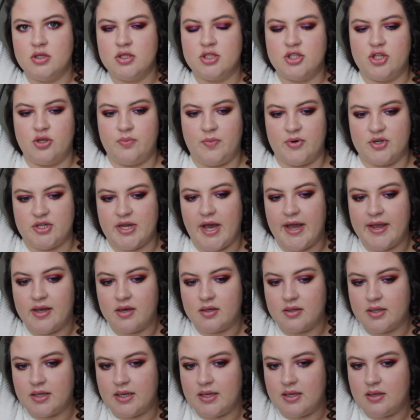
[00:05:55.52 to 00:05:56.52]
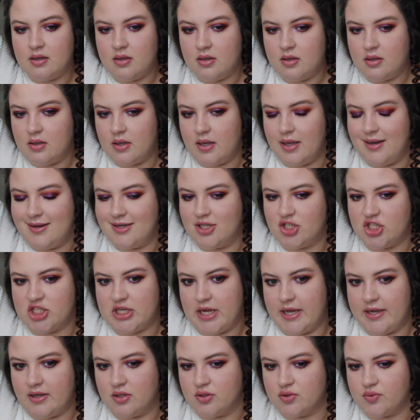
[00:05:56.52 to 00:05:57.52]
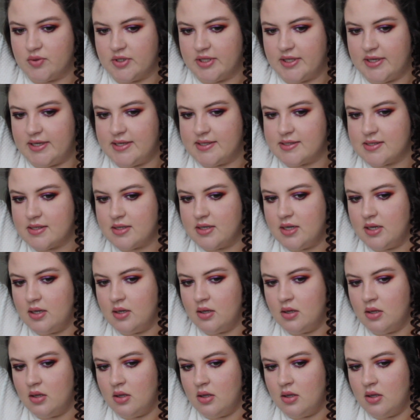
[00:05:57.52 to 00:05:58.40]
super tangly and it just tangles really easily.